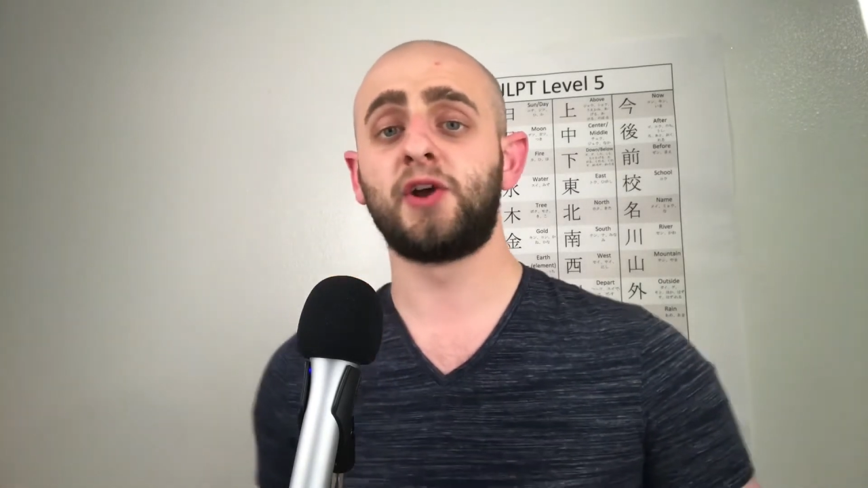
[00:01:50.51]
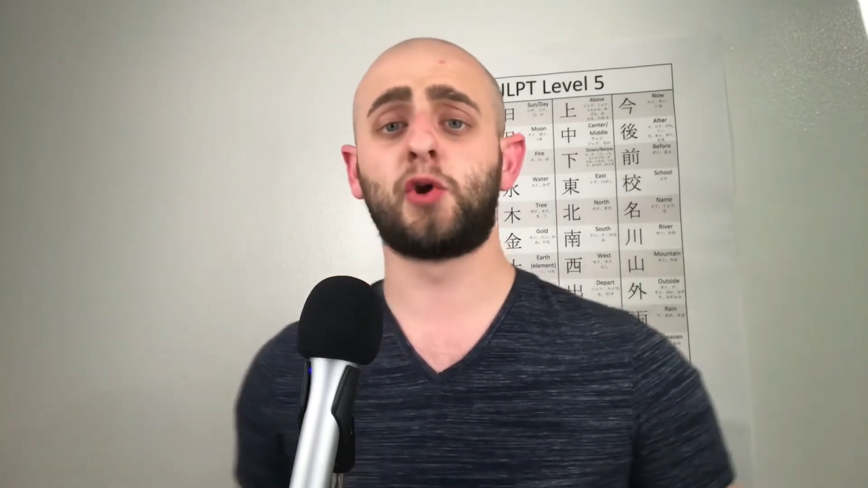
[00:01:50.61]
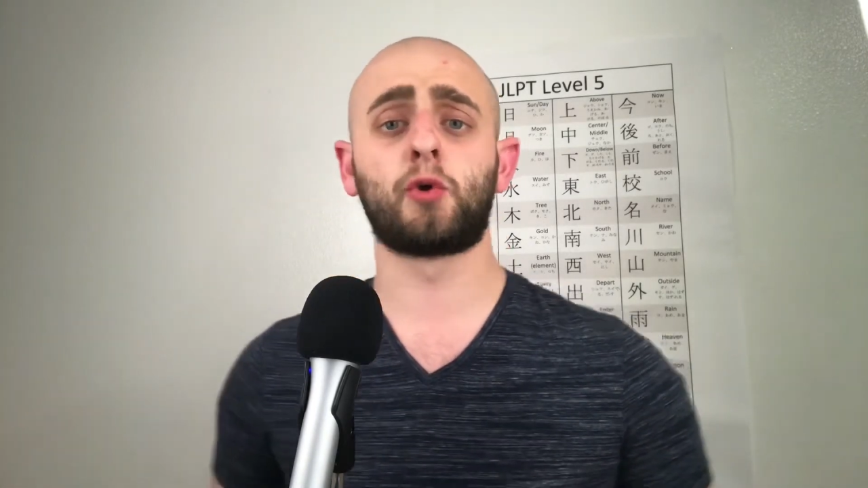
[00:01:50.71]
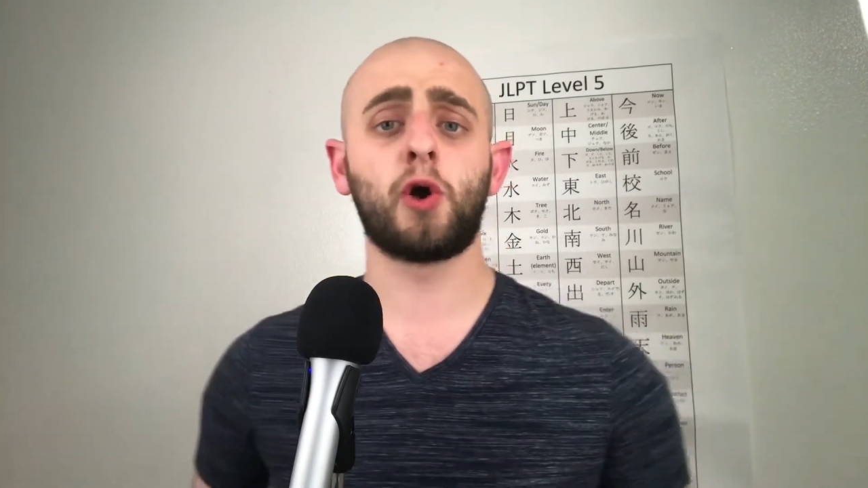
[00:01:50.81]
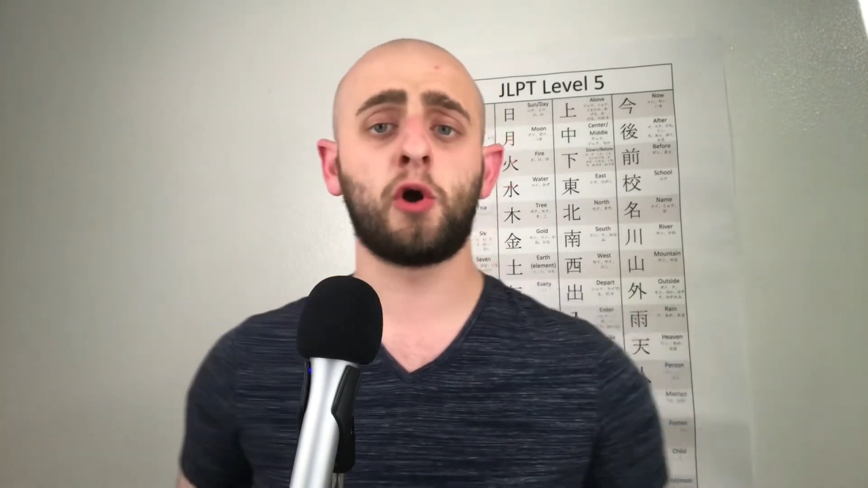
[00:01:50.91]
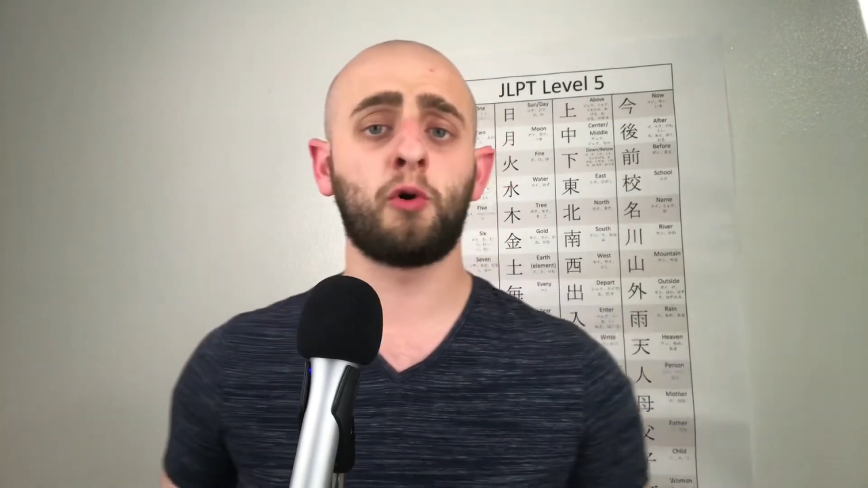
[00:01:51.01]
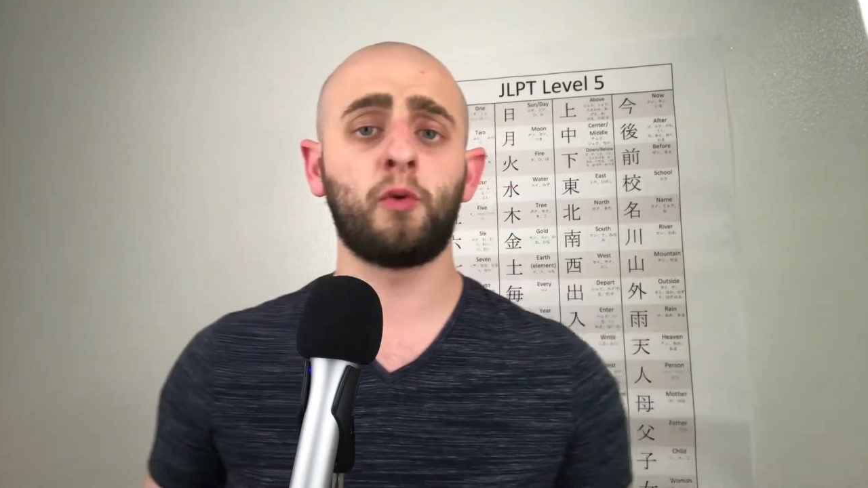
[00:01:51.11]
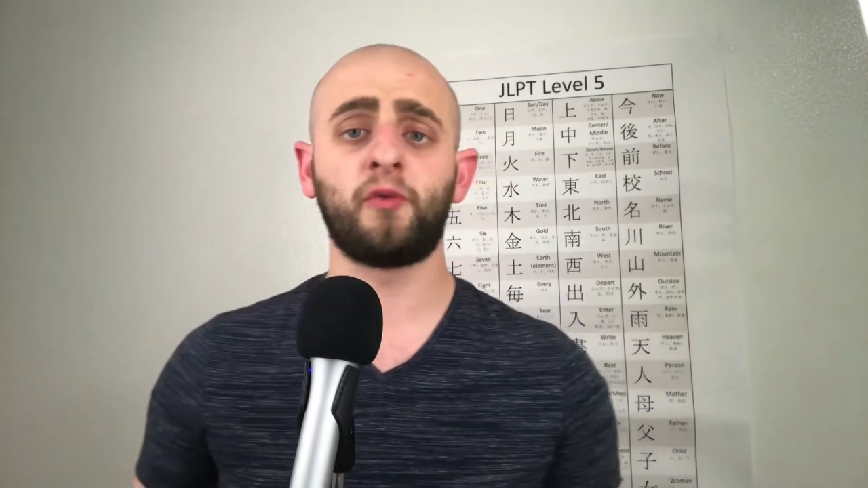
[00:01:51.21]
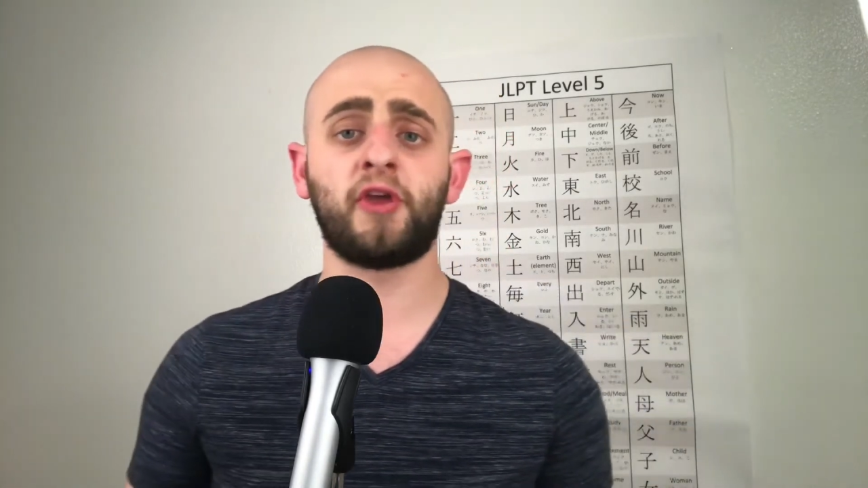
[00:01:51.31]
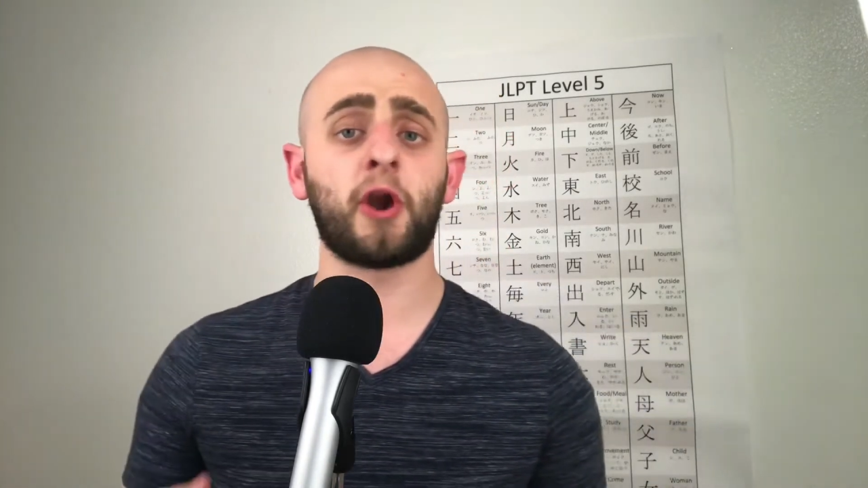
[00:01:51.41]

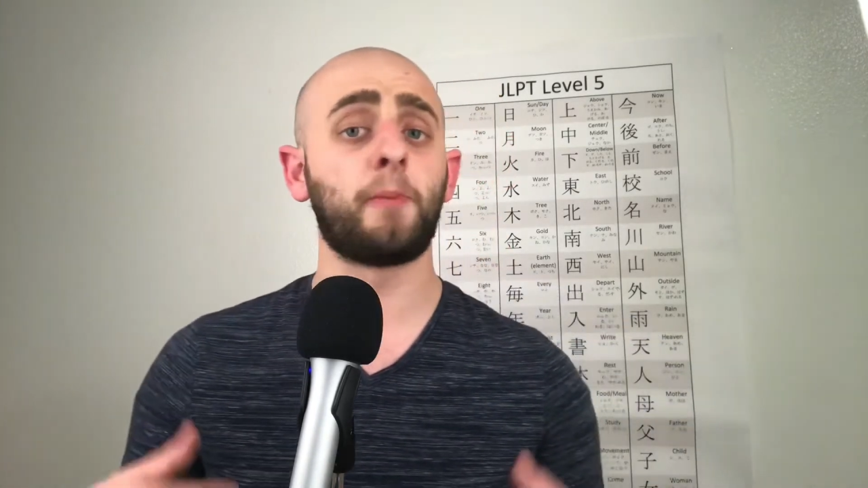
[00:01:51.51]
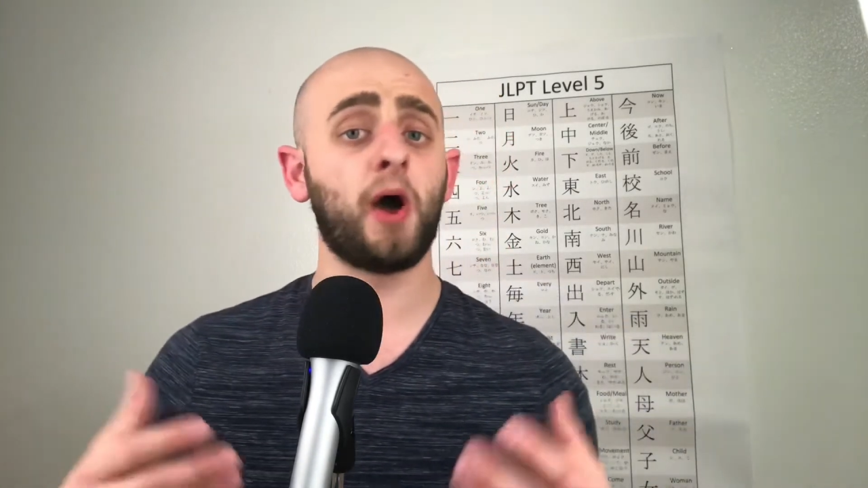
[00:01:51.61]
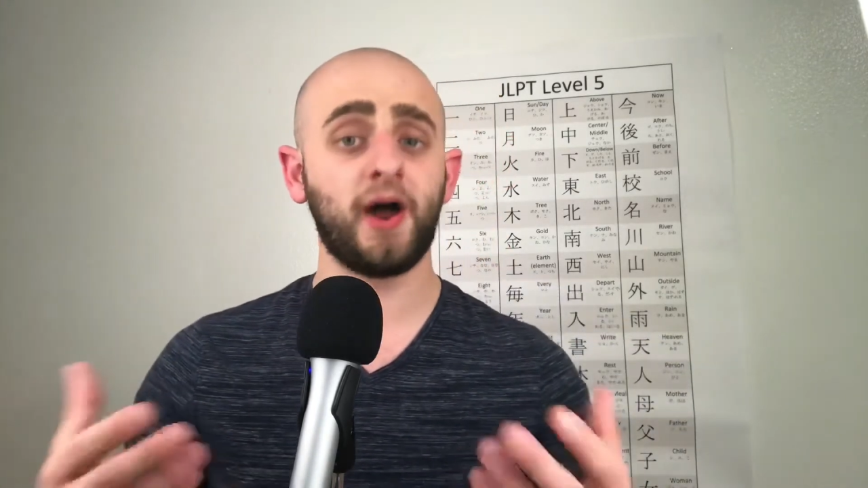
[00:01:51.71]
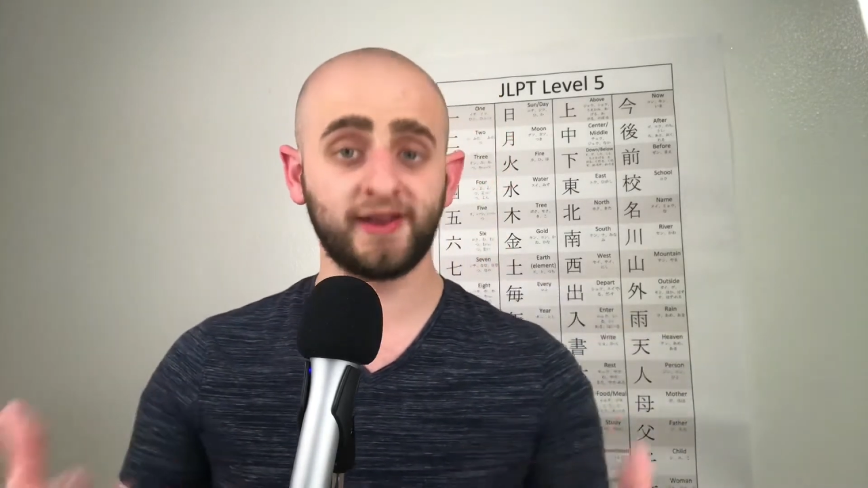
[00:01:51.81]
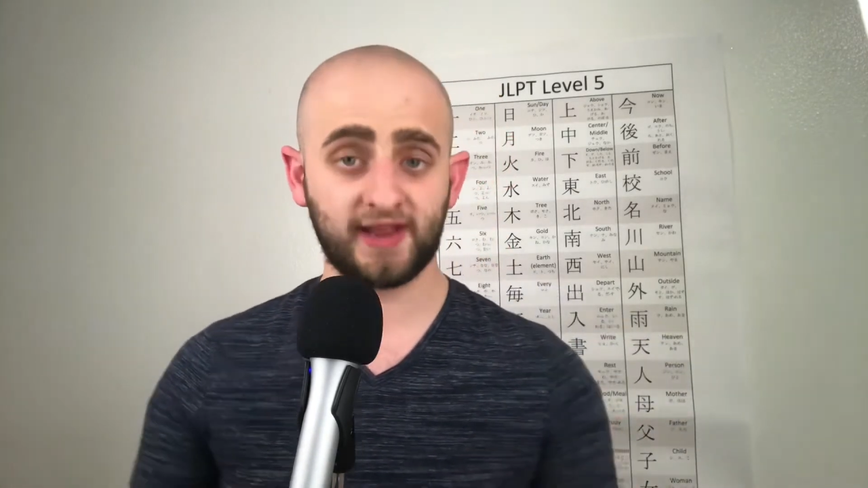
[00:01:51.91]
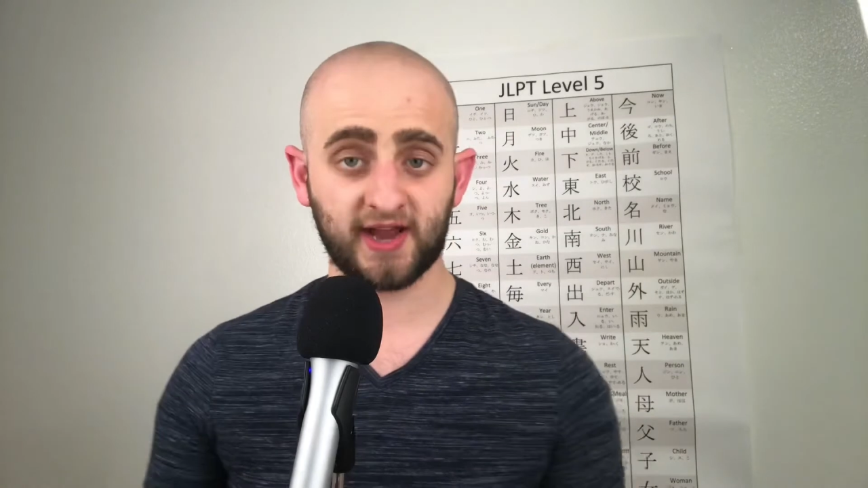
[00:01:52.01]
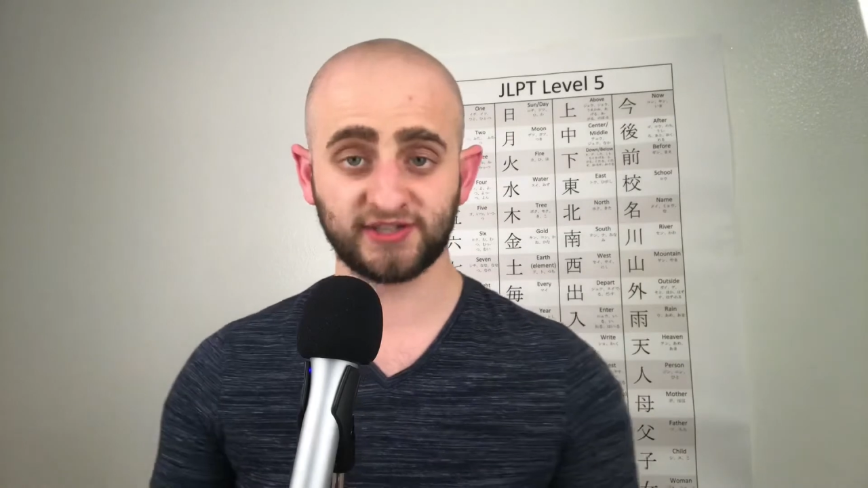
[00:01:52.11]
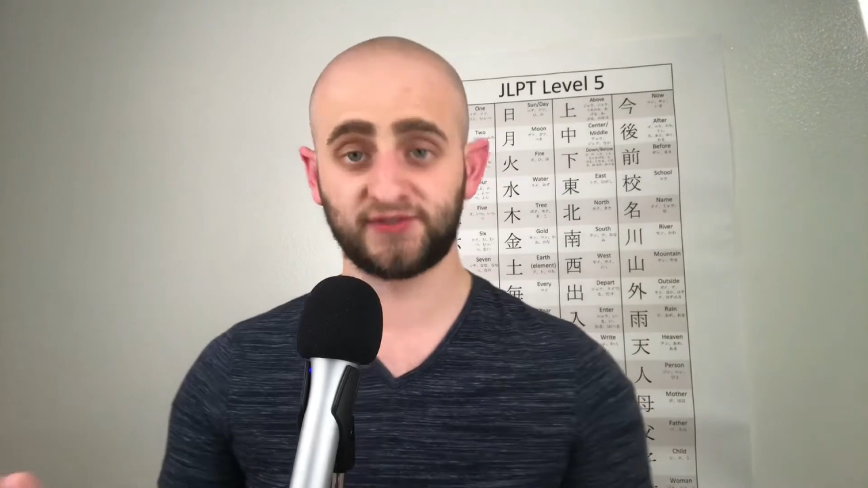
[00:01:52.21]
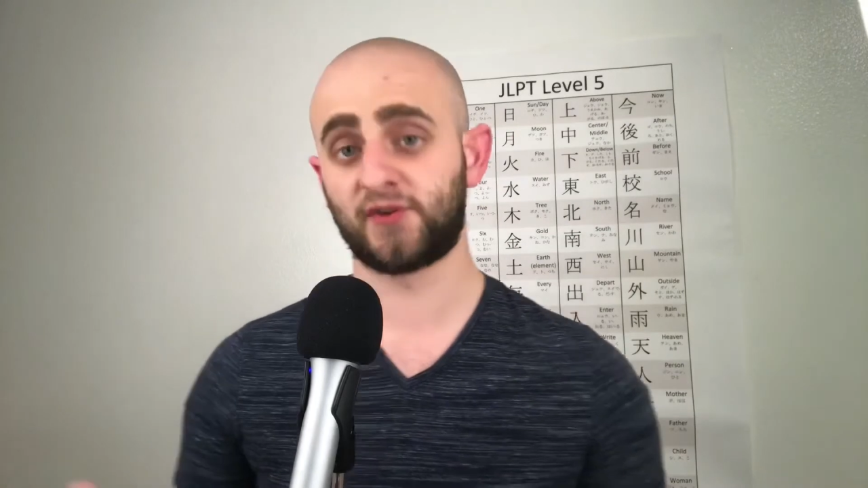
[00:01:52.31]
grow their podcast,